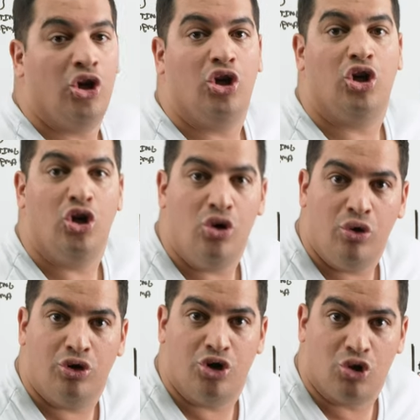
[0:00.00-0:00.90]

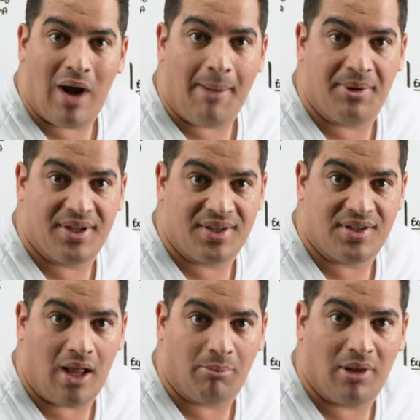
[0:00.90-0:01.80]
Huge drop in the
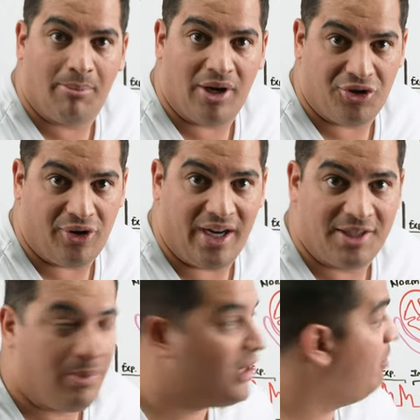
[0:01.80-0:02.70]
systolic blood pressure during
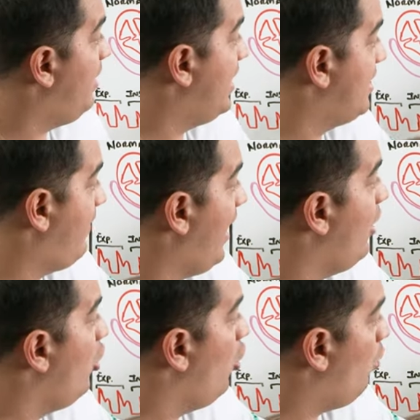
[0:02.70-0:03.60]
inspiration because of
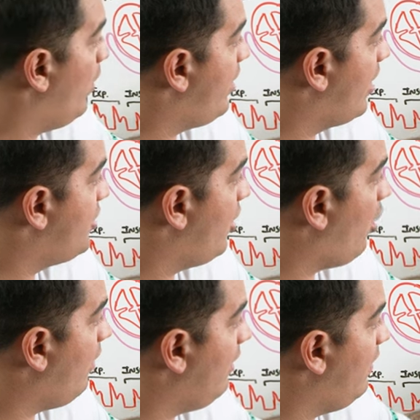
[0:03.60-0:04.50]
a reduction in
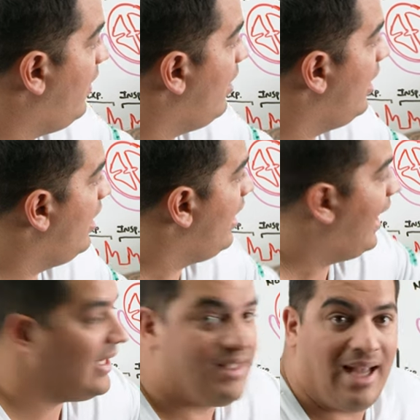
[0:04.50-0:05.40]
RV filling
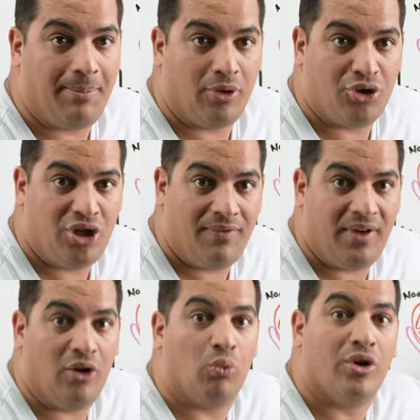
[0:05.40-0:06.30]
and septal
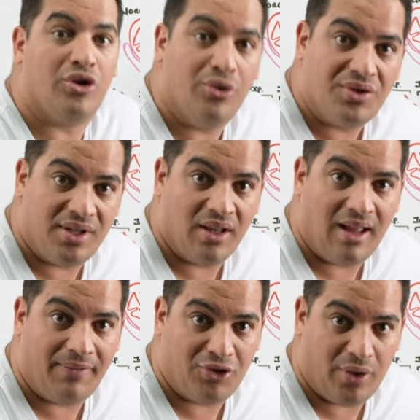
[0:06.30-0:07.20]
shifting, reducing the
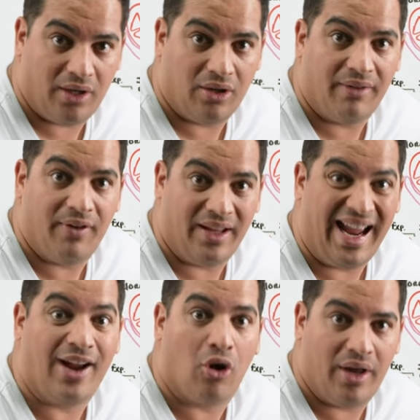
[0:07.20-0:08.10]
left ventricular filling
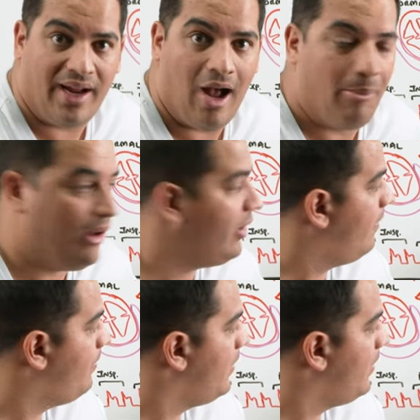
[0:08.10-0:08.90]
and cardiac output.